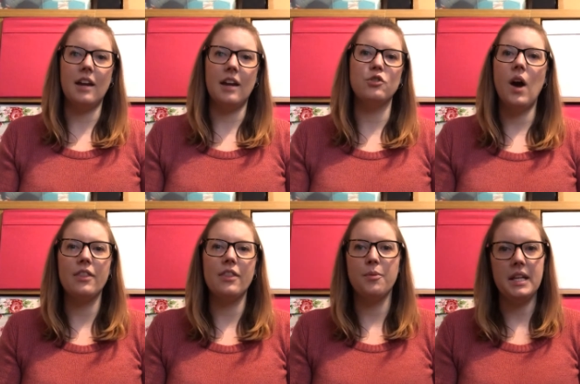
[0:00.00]
They've not
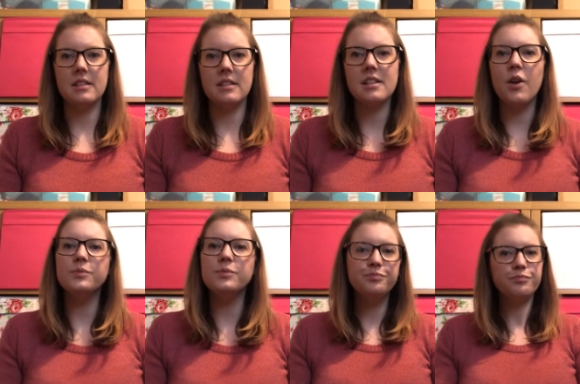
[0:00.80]
had them in.
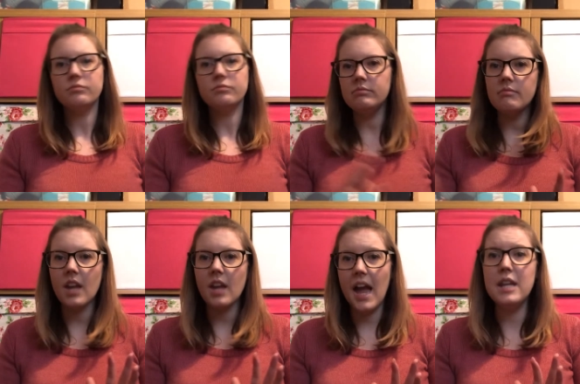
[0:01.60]
So
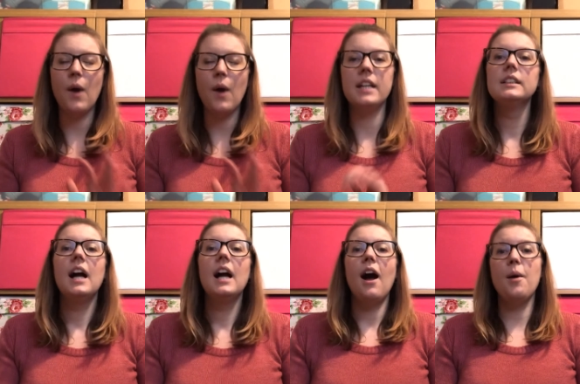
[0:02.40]
anyway,
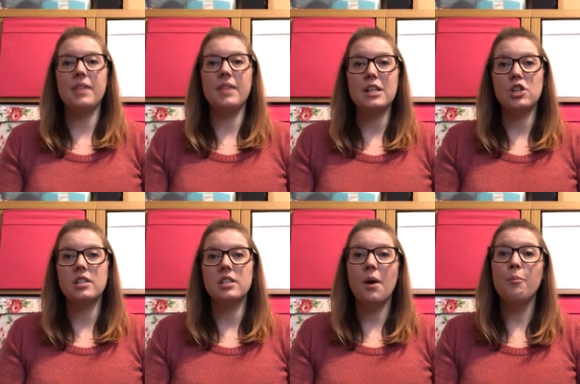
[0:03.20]
um, that's
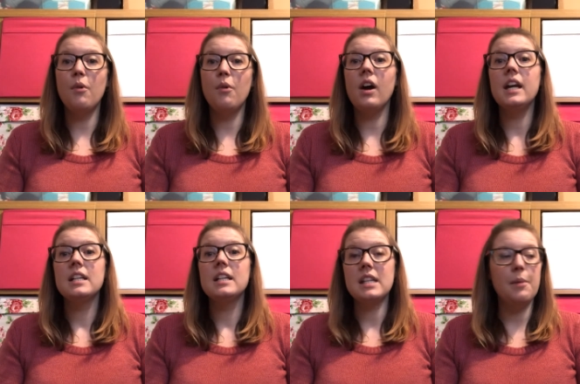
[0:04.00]
just my
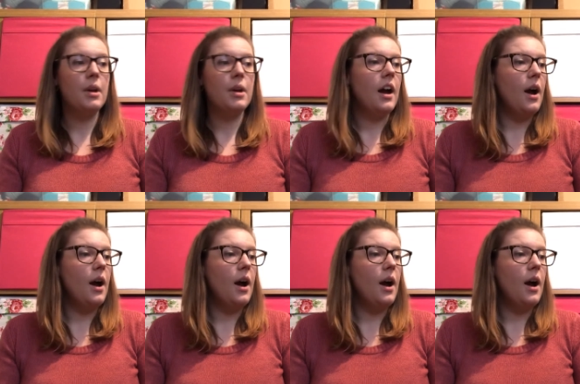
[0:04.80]
tip.